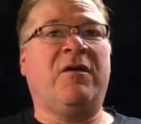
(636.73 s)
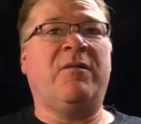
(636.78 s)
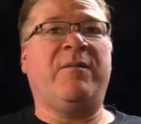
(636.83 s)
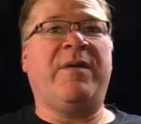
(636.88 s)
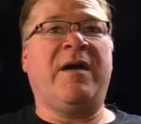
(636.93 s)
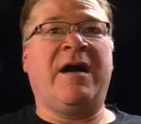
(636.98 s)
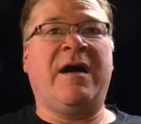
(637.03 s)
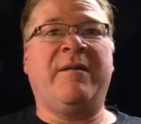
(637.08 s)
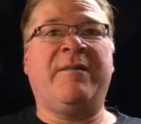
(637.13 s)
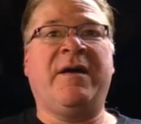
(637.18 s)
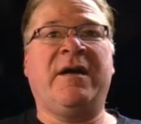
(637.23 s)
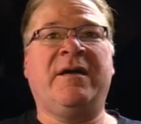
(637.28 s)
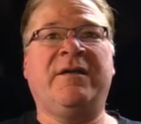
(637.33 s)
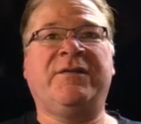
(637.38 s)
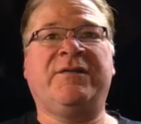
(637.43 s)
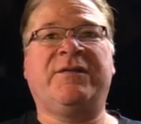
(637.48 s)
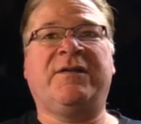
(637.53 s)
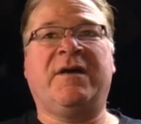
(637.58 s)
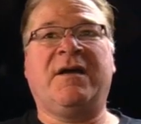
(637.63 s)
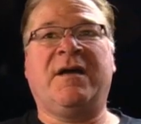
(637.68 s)

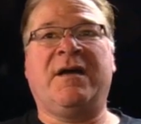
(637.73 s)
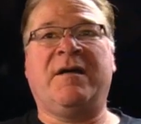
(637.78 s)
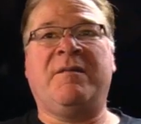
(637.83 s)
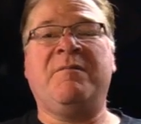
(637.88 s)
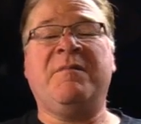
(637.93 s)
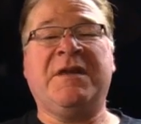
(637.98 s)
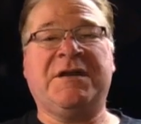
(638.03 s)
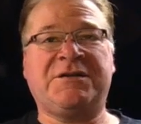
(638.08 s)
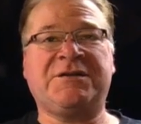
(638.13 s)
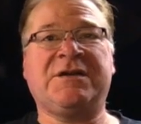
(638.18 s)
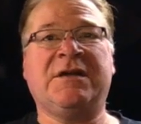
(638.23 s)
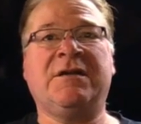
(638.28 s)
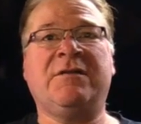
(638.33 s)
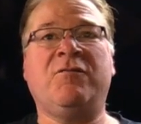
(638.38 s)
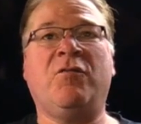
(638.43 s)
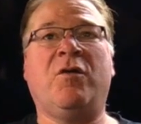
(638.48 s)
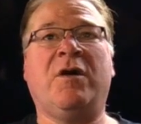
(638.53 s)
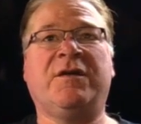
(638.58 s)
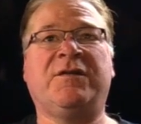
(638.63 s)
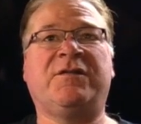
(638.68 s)
Obama's uh, mission
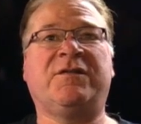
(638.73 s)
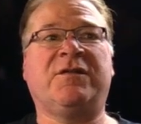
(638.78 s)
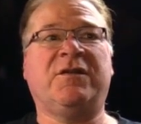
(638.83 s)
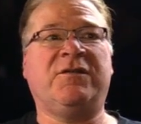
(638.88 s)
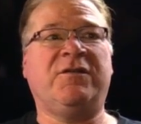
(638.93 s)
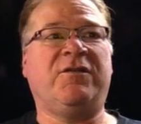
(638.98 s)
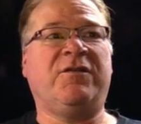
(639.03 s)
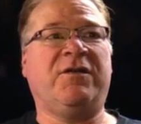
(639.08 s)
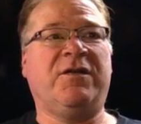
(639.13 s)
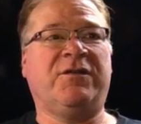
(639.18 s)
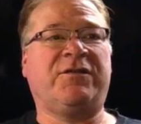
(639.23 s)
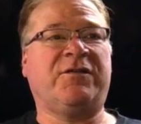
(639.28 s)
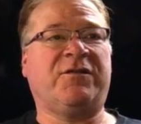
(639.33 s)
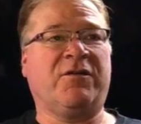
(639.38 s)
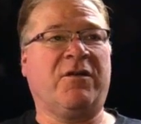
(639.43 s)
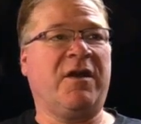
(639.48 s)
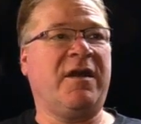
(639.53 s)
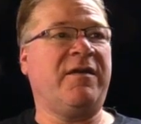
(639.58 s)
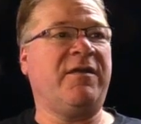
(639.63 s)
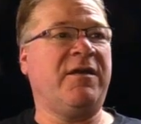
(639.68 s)
was to
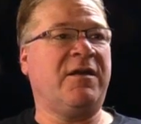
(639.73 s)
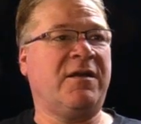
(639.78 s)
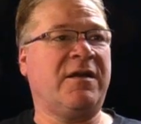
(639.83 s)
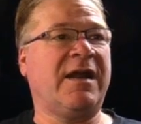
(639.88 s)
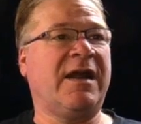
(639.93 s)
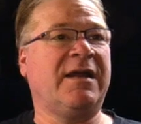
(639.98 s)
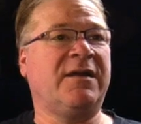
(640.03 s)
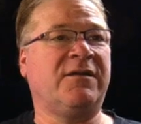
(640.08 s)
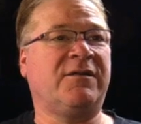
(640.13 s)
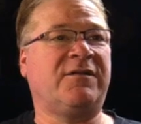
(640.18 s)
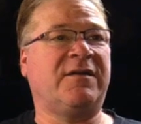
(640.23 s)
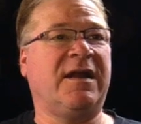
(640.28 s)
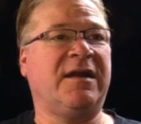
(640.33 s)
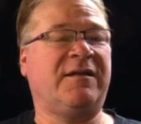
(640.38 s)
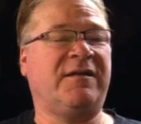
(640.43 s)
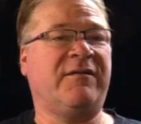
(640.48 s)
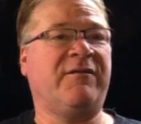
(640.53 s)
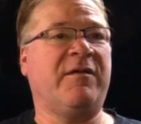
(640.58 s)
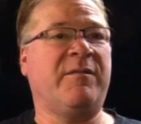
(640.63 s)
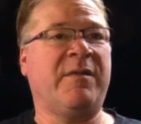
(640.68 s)
destroy the United
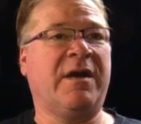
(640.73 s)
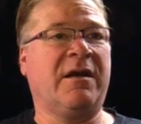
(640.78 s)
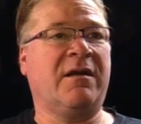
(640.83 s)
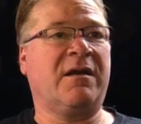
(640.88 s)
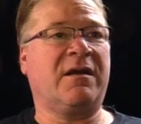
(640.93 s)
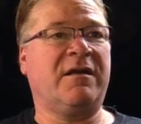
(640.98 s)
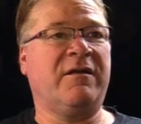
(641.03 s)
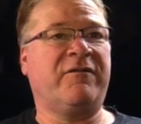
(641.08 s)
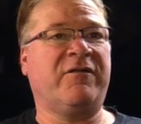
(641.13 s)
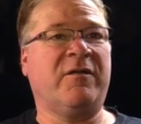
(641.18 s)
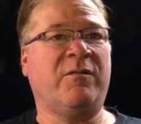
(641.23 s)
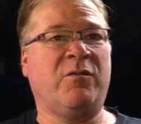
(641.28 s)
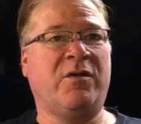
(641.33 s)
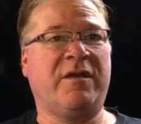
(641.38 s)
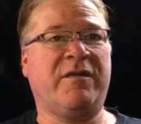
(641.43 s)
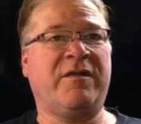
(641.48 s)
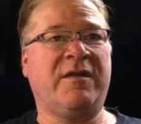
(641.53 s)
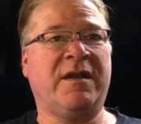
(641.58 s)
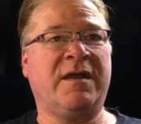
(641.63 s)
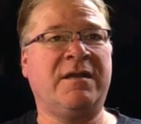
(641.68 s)
States of America from
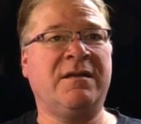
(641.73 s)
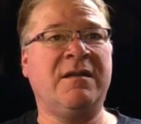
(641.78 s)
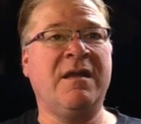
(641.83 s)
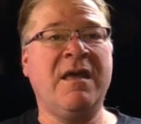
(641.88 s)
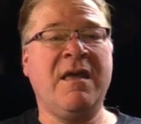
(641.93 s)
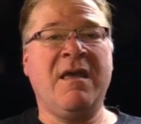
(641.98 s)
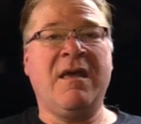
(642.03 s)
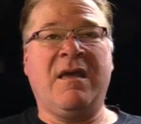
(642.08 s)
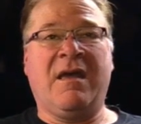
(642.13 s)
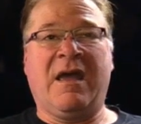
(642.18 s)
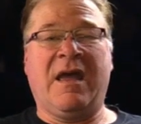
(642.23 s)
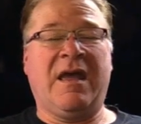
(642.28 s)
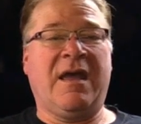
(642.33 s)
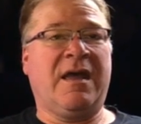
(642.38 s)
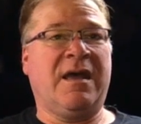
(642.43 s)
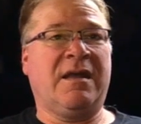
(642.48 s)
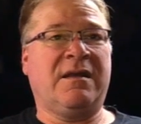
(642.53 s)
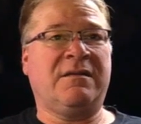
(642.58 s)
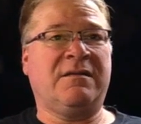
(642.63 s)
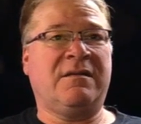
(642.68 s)
within,
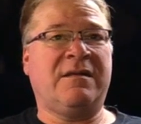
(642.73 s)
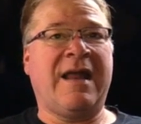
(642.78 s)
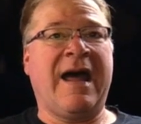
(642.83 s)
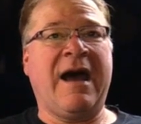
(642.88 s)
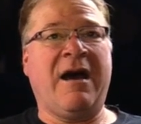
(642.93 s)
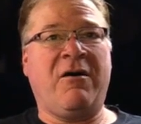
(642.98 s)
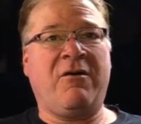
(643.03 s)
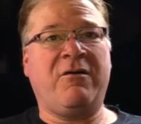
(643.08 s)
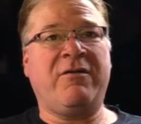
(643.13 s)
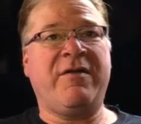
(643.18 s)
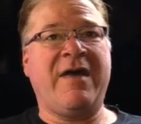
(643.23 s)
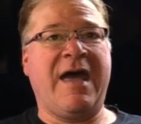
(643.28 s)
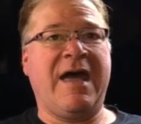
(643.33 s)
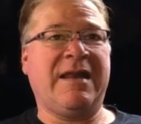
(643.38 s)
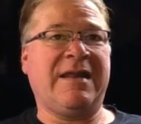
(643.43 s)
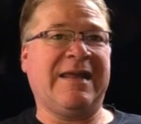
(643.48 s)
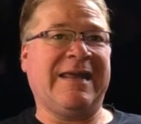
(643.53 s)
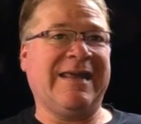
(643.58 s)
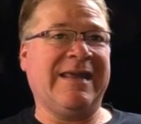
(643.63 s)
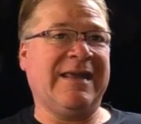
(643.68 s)
and now
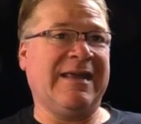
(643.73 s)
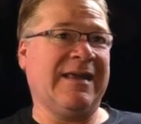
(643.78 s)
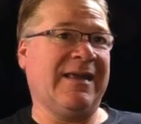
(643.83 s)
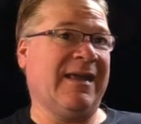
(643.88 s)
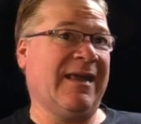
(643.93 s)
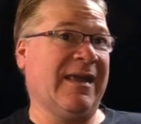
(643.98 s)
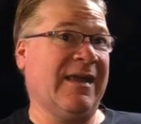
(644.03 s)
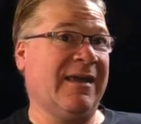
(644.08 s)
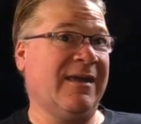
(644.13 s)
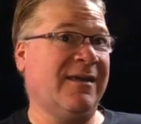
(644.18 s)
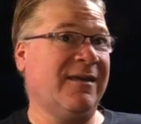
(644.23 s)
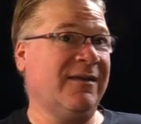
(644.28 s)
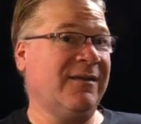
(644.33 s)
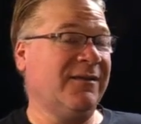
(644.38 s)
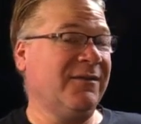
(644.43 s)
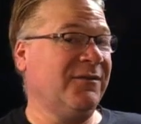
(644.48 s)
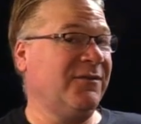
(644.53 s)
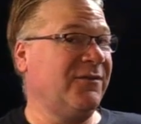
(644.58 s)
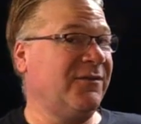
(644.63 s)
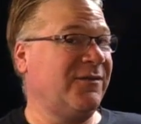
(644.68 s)
that he
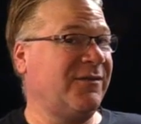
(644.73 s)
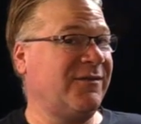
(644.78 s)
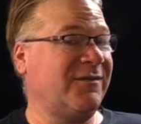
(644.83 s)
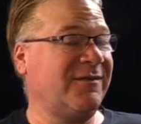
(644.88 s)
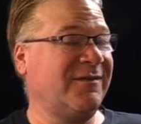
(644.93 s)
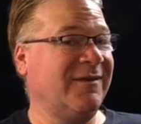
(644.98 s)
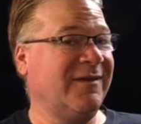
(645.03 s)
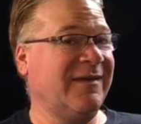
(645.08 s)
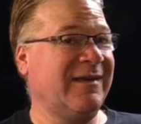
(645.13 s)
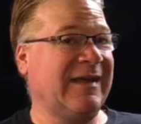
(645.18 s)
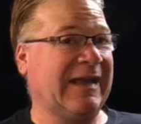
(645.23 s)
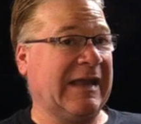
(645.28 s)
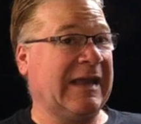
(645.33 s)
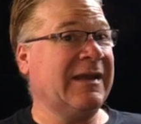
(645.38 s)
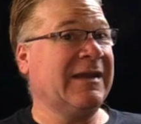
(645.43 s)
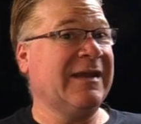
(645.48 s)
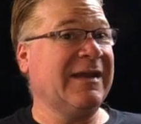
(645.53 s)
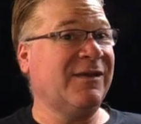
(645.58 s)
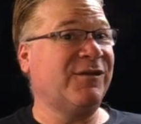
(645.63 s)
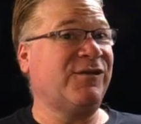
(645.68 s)
is
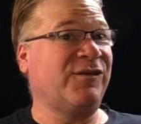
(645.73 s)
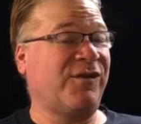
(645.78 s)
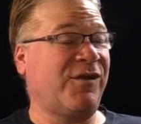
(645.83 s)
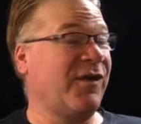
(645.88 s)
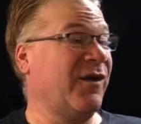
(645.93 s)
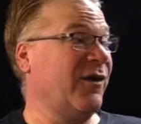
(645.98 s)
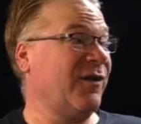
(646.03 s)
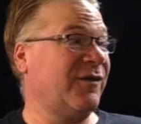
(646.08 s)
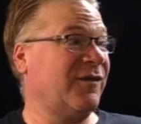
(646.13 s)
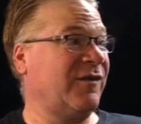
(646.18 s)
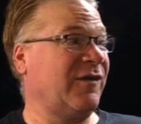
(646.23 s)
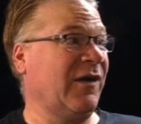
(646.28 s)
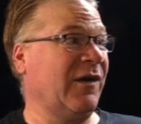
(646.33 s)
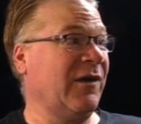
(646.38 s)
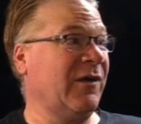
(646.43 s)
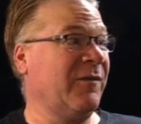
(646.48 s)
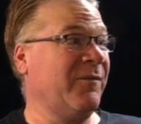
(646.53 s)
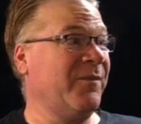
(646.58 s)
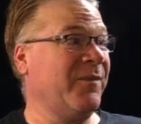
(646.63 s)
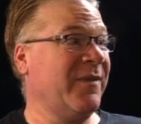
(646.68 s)
in his third
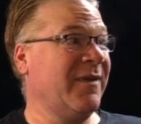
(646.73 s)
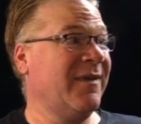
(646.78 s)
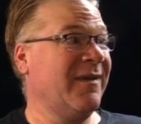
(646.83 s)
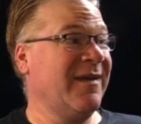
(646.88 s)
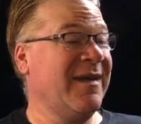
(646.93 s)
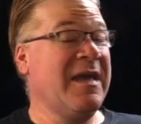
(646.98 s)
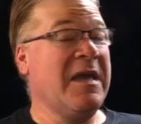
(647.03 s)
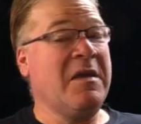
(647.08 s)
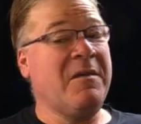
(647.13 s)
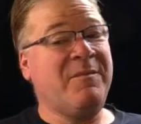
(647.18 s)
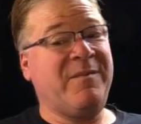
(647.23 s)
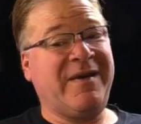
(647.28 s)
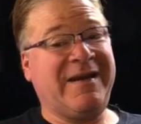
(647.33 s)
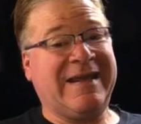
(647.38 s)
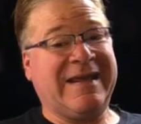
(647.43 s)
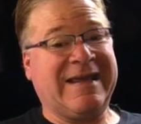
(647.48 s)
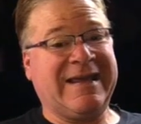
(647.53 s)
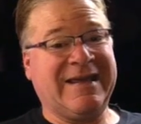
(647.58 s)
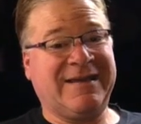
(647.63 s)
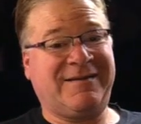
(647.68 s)
term, but
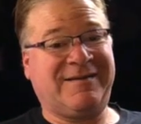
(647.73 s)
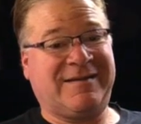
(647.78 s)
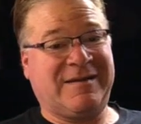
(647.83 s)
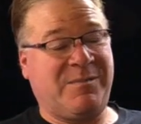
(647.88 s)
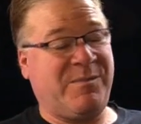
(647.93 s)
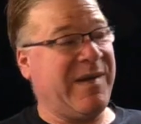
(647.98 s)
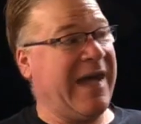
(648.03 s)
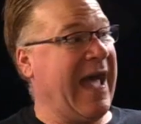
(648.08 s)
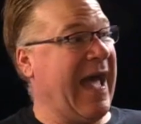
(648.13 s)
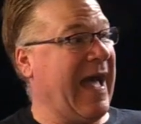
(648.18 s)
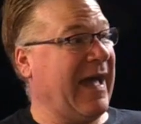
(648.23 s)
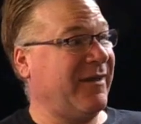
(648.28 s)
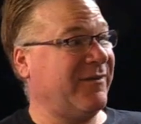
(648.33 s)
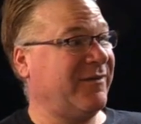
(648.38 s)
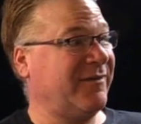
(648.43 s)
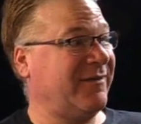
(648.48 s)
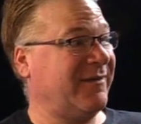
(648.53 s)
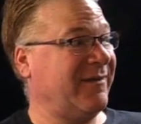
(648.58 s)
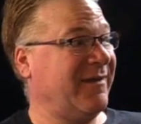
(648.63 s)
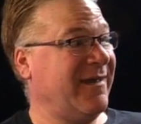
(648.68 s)
he gets to
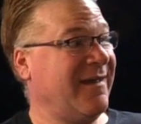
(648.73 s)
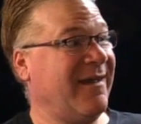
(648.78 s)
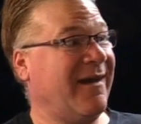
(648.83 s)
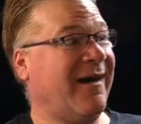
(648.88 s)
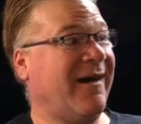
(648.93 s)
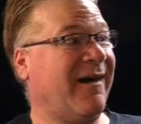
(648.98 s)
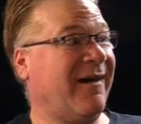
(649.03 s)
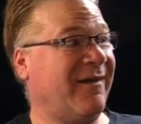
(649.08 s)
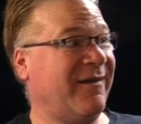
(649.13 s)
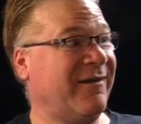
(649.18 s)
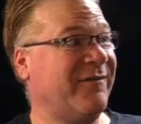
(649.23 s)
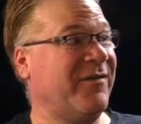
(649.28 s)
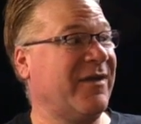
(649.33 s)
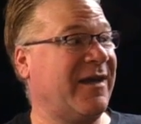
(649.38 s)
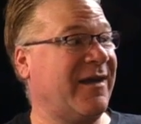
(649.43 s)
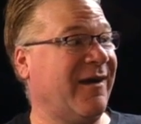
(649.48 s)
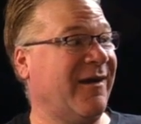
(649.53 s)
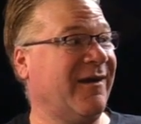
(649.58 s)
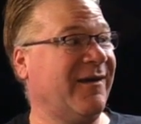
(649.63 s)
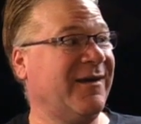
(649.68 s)
pass all of the
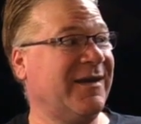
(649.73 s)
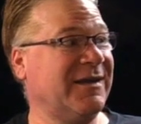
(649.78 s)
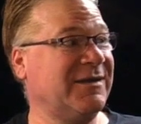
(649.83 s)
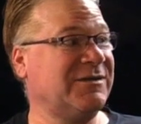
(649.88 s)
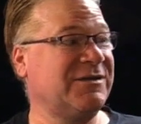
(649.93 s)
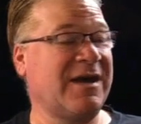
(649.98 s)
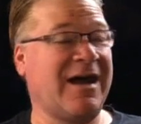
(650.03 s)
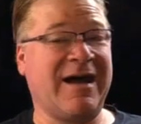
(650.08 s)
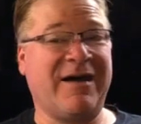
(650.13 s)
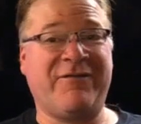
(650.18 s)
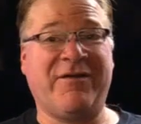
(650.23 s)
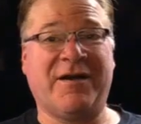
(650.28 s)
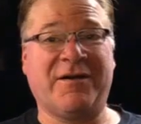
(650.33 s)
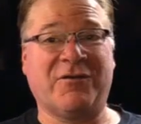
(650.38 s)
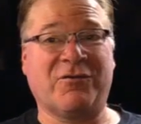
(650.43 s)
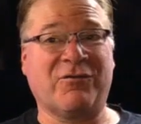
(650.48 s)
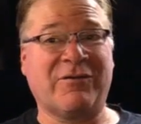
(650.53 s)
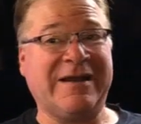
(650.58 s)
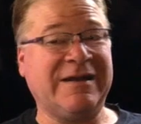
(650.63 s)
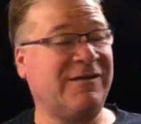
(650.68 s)
carnage off on
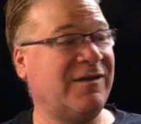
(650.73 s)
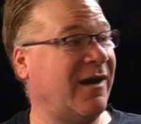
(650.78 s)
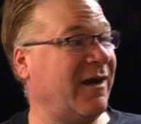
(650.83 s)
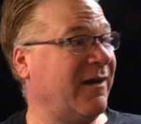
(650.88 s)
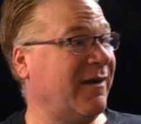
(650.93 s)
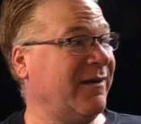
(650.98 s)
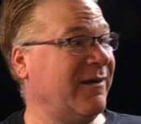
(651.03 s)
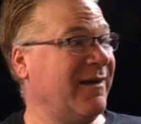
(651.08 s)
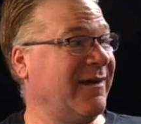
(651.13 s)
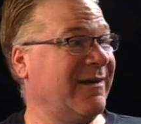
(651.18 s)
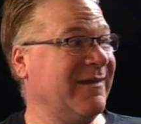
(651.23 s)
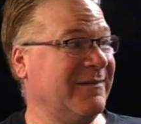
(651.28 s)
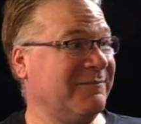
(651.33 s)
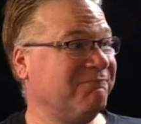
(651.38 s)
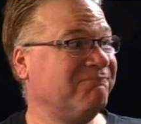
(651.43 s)
a retard.